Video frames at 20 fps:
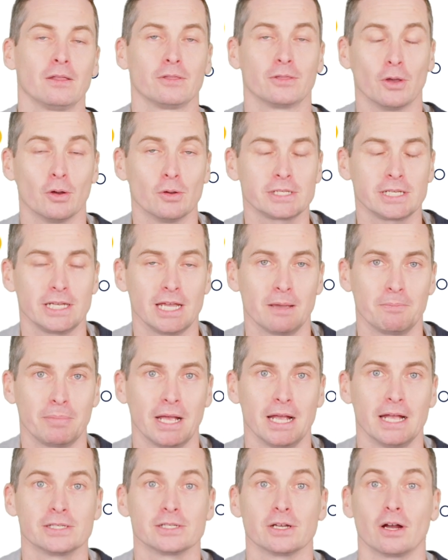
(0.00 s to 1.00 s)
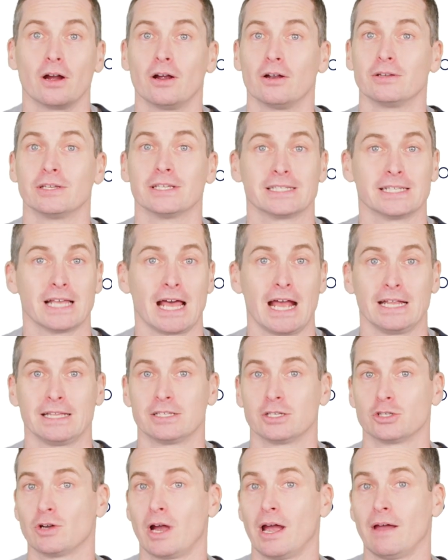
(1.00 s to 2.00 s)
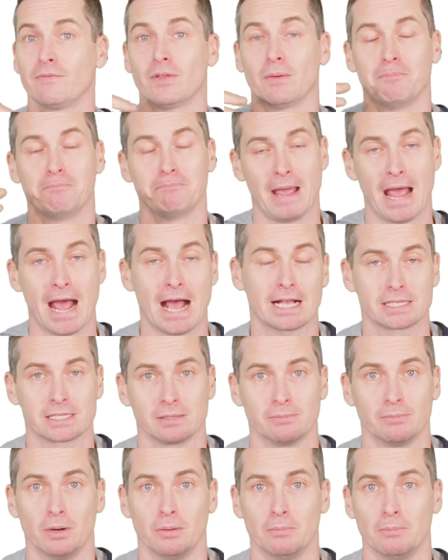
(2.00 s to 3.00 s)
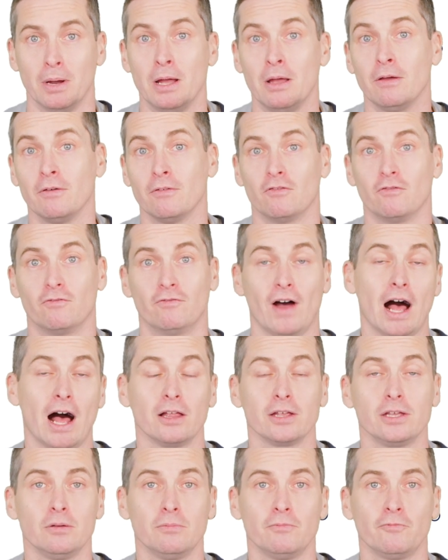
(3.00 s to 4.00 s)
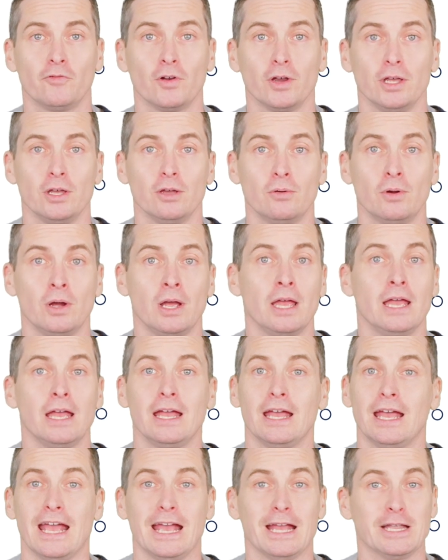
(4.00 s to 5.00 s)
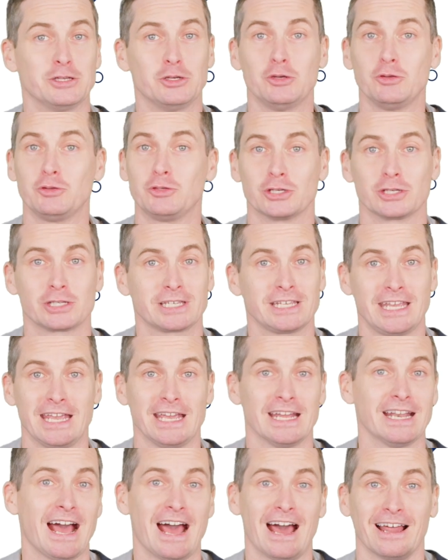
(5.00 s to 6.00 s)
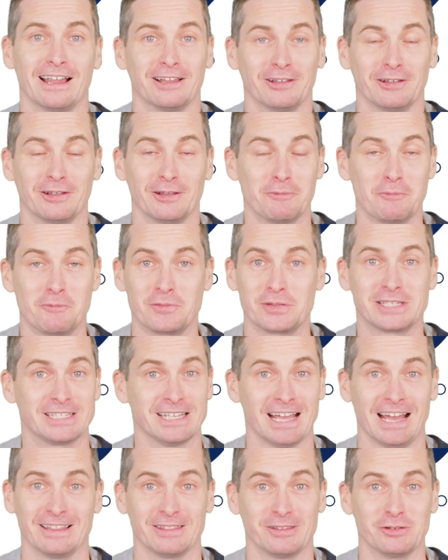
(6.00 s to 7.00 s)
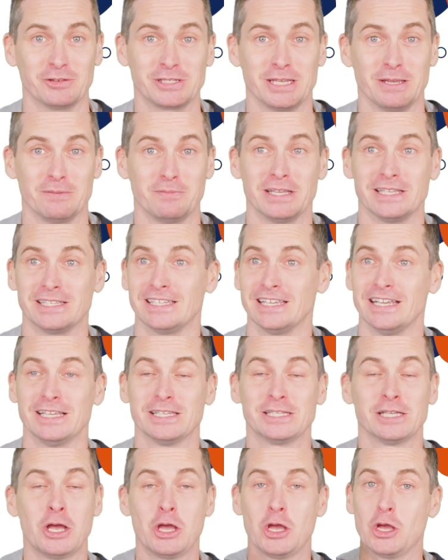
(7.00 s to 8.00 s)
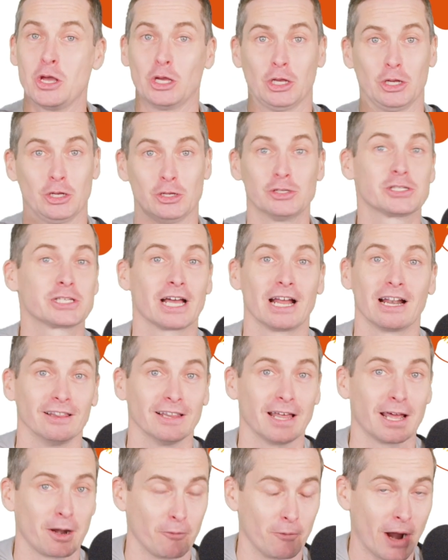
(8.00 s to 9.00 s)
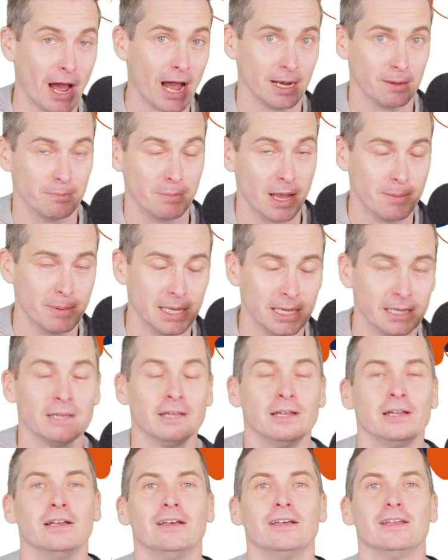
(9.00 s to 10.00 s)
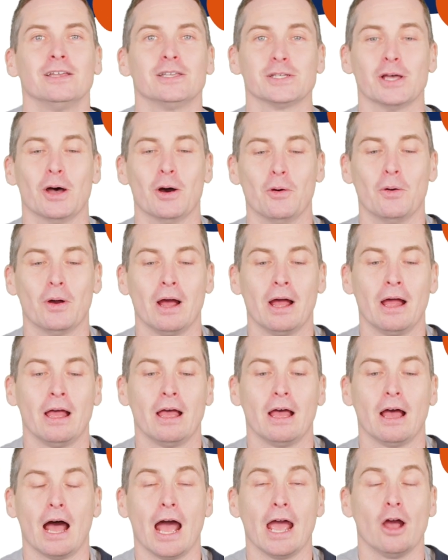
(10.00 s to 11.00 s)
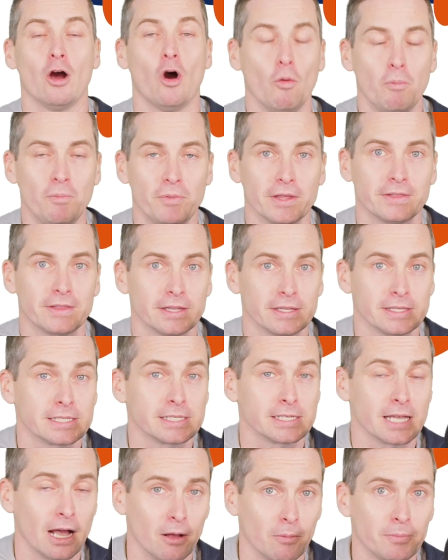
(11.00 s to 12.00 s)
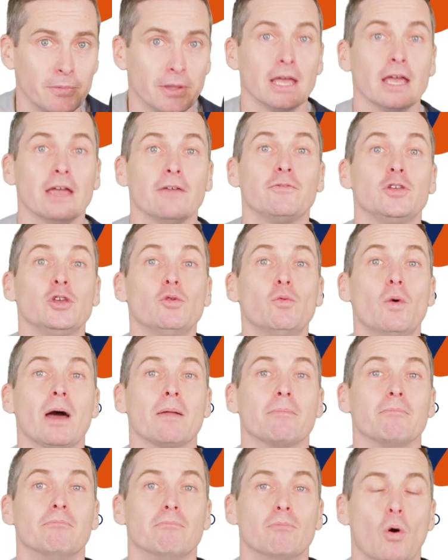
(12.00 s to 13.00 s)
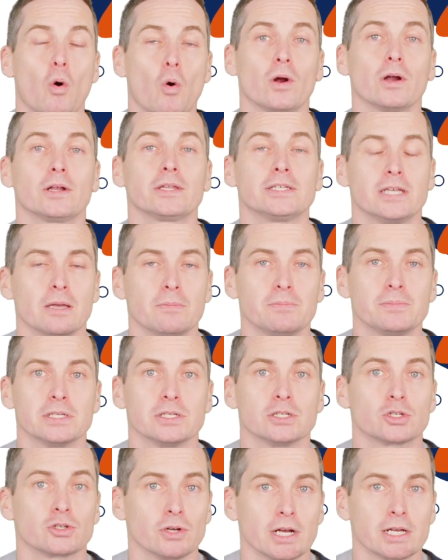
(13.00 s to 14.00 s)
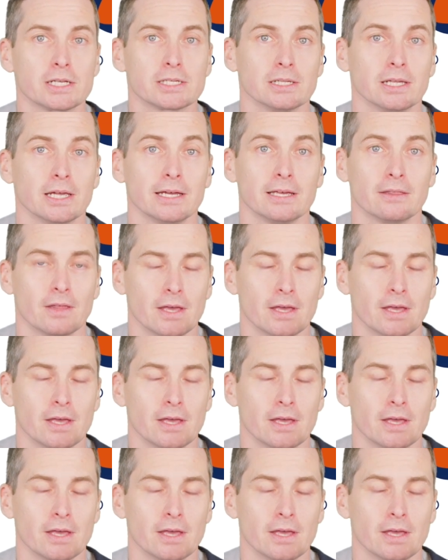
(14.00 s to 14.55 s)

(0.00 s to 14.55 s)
Those campaigns are designed to drive the maximum volume for you, and you just cannot set those CPCs. You just gotta let it ride, baby. So I hope that this helped. If you want more tips and tricks like